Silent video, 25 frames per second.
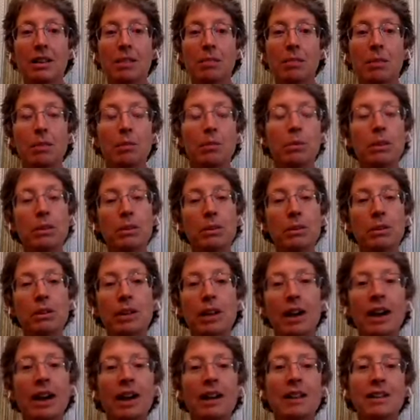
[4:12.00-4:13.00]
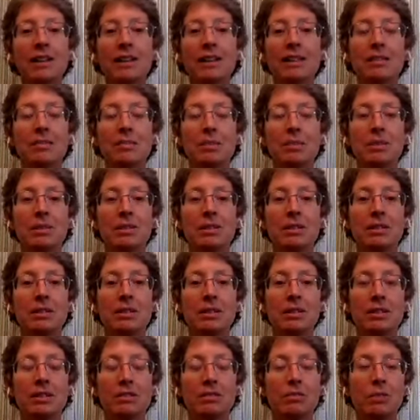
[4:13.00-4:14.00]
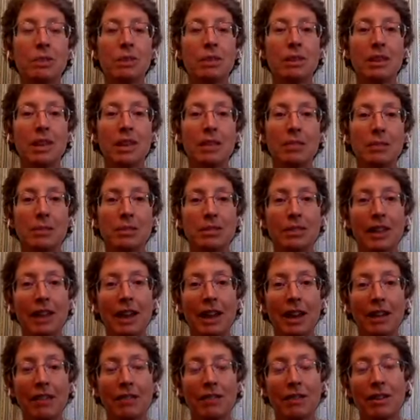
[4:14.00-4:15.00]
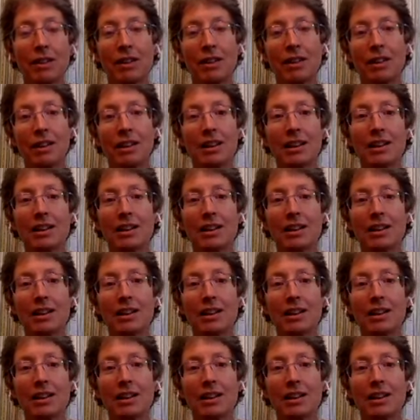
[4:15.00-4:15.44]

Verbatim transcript: but we were not in the position of being able to have a,